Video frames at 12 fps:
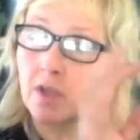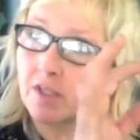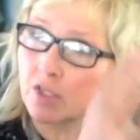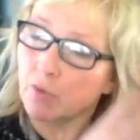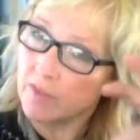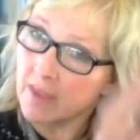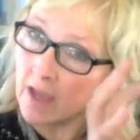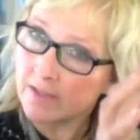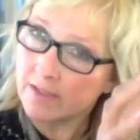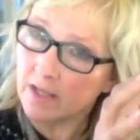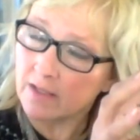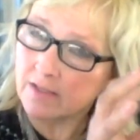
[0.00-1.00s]
So in that
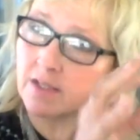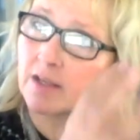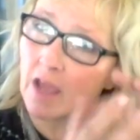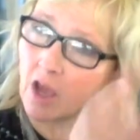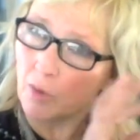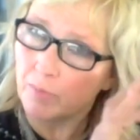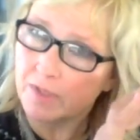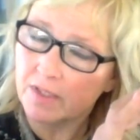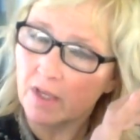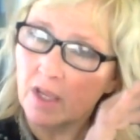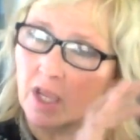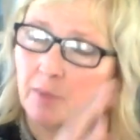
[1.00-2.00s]
sense, it helps.
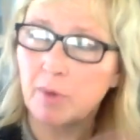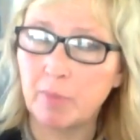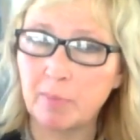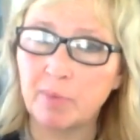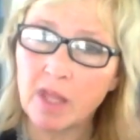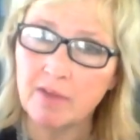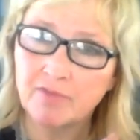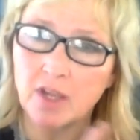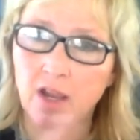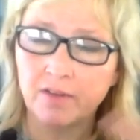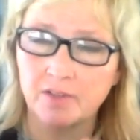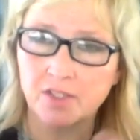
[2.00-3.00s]
But people have
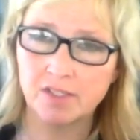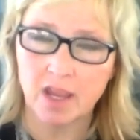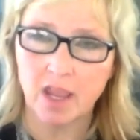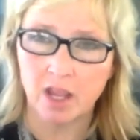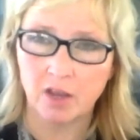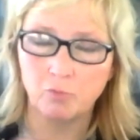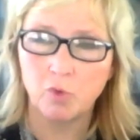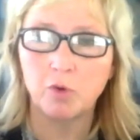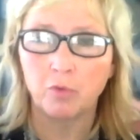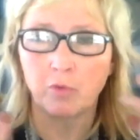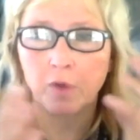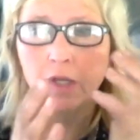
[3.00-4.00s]
to understand what
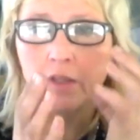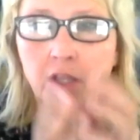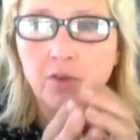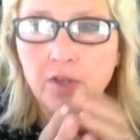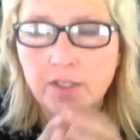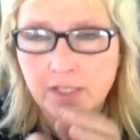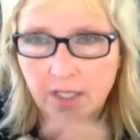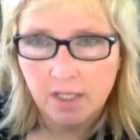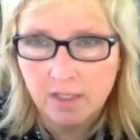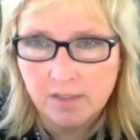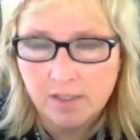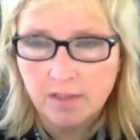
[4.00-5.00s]
real unity
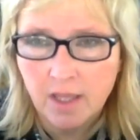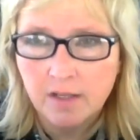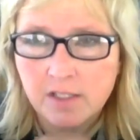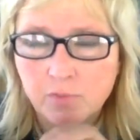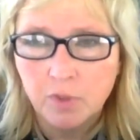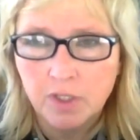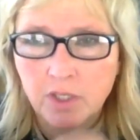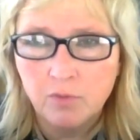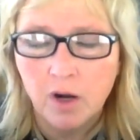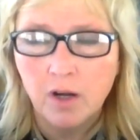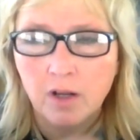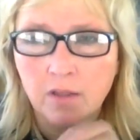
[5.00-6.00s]
is, and that is when you
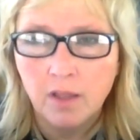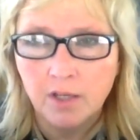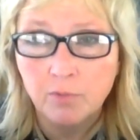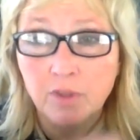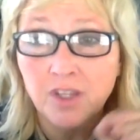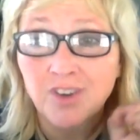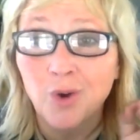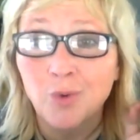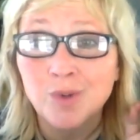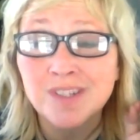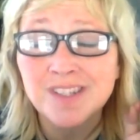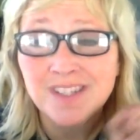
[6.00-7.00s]
are aligned with your
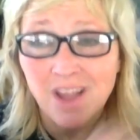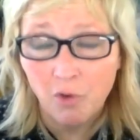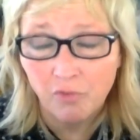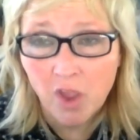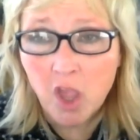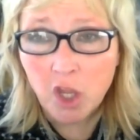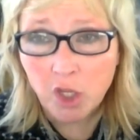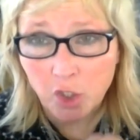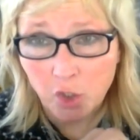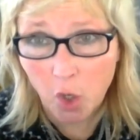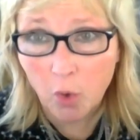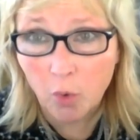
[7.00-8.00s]
own self,
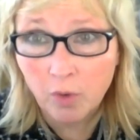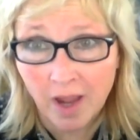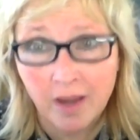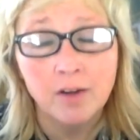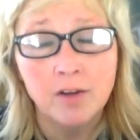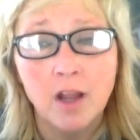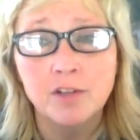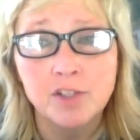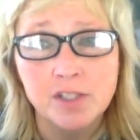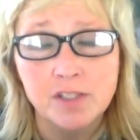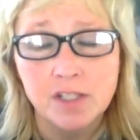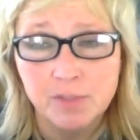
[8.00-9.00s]
your own higher
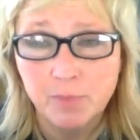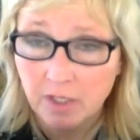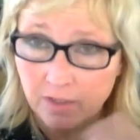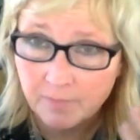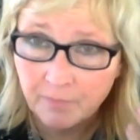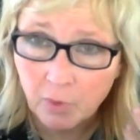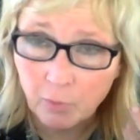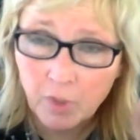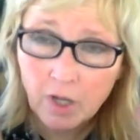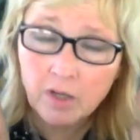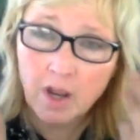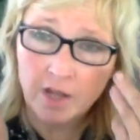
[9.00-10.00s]
consciousness, because we
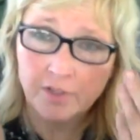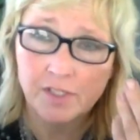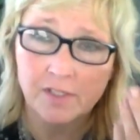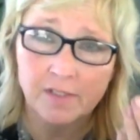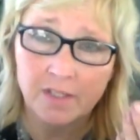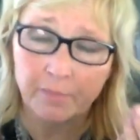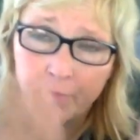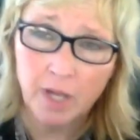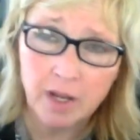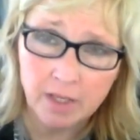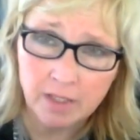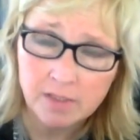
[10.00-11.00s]
are consciousness in
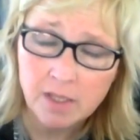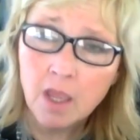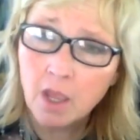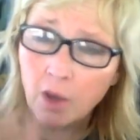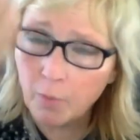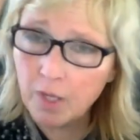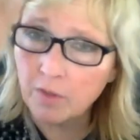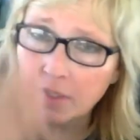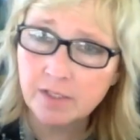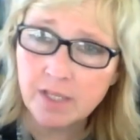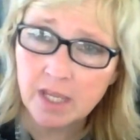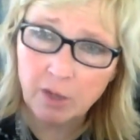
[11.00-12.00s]
bodies. We
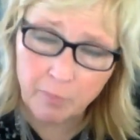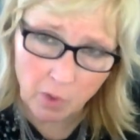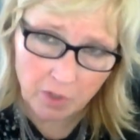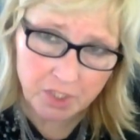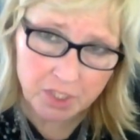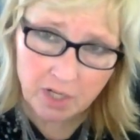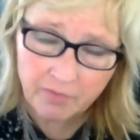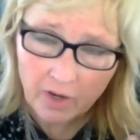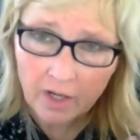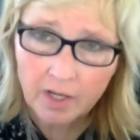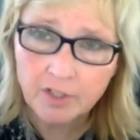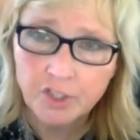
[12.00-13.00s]
only take a portion of our
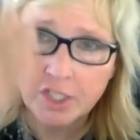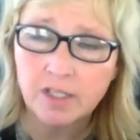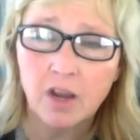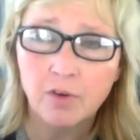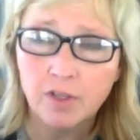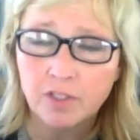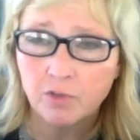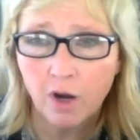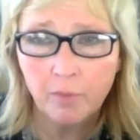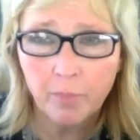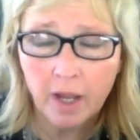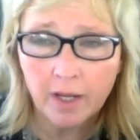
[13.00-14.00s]
energy down into
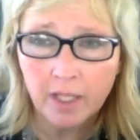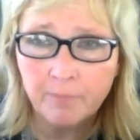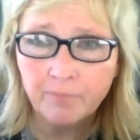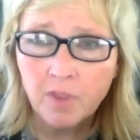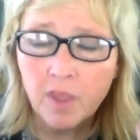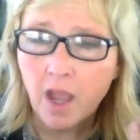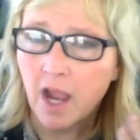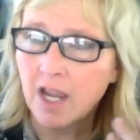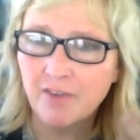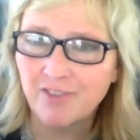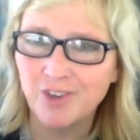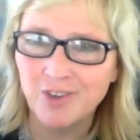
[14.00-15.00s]
our body. I
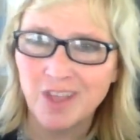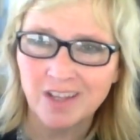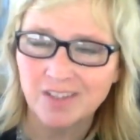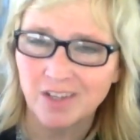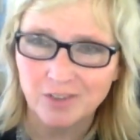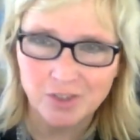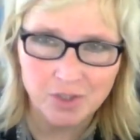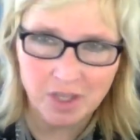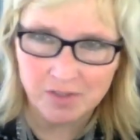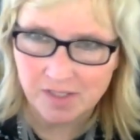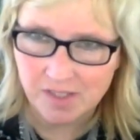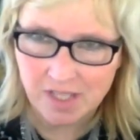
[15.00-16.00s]
never knew that till
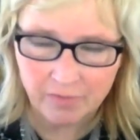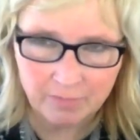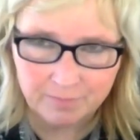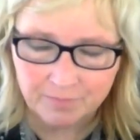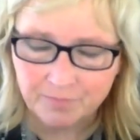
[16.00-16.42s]
2007.